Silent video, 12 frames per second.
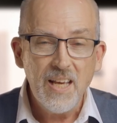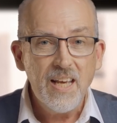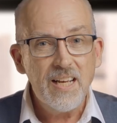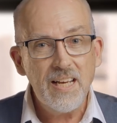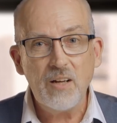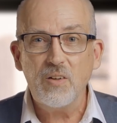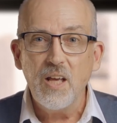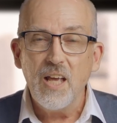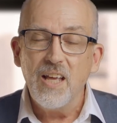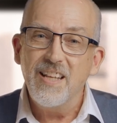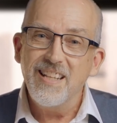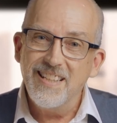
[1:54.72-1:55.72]
Now,
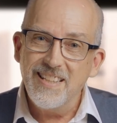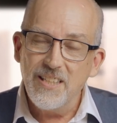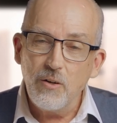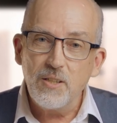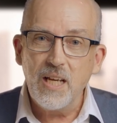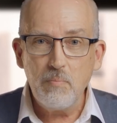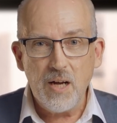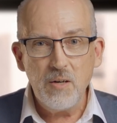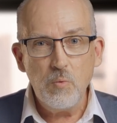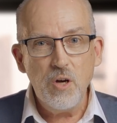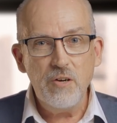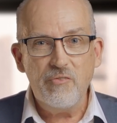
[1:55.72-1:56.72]
don't take my
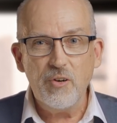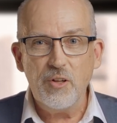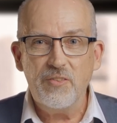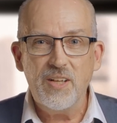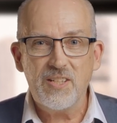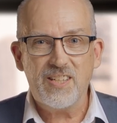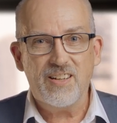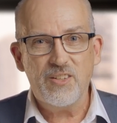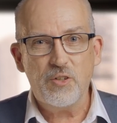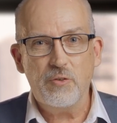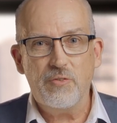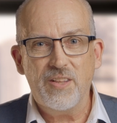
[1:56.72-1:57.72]
word for this
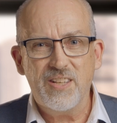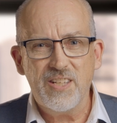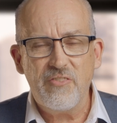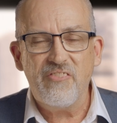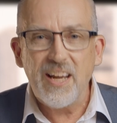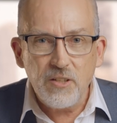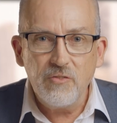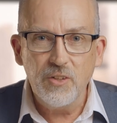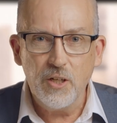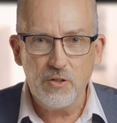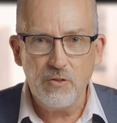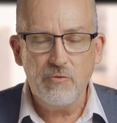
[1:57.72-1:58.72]
this
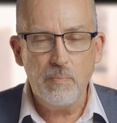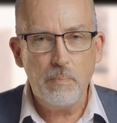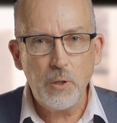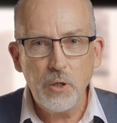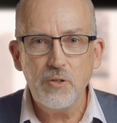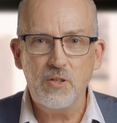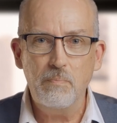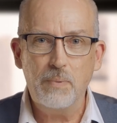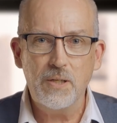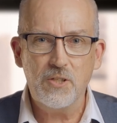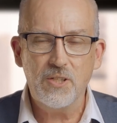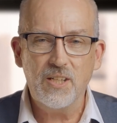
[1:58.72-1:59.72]
effectiveness of pure
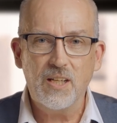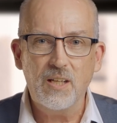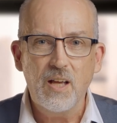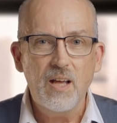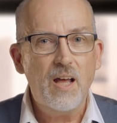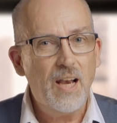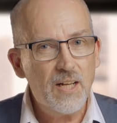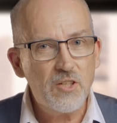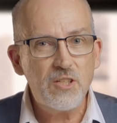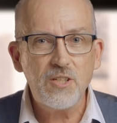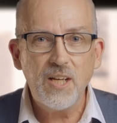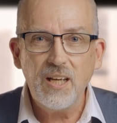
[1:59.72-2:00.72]
simplicity. Let's
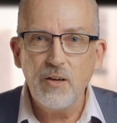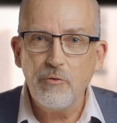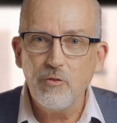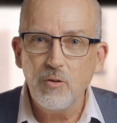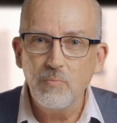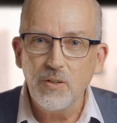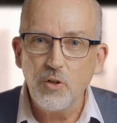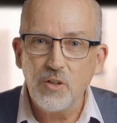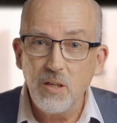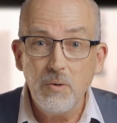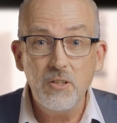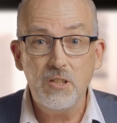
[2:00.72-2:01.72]
just hear from
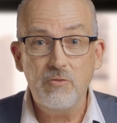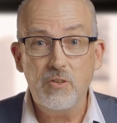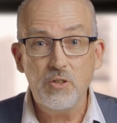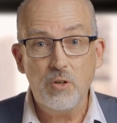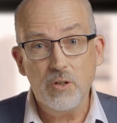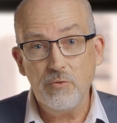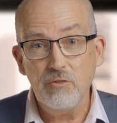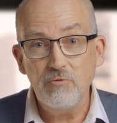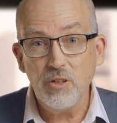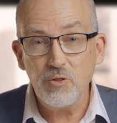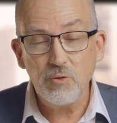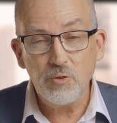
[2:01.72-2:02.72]
documentary photographer Russell